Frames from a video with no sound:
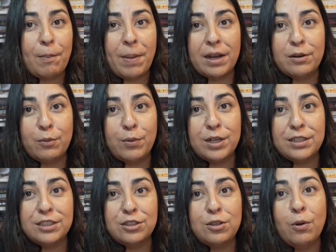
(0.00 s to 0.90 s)
but
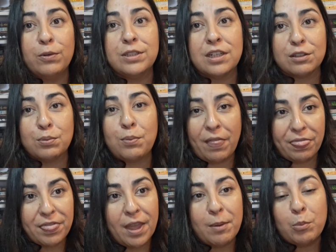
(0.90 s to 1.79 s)
we don't just
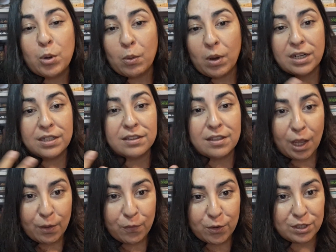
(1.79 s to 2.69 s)
want them, we want
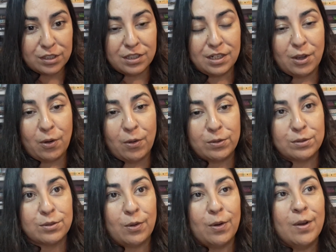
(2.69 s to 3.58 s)
diversity
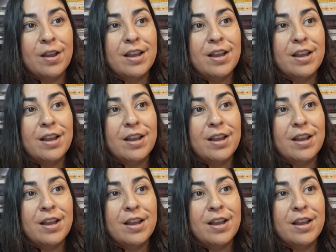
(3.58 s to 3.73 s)
also.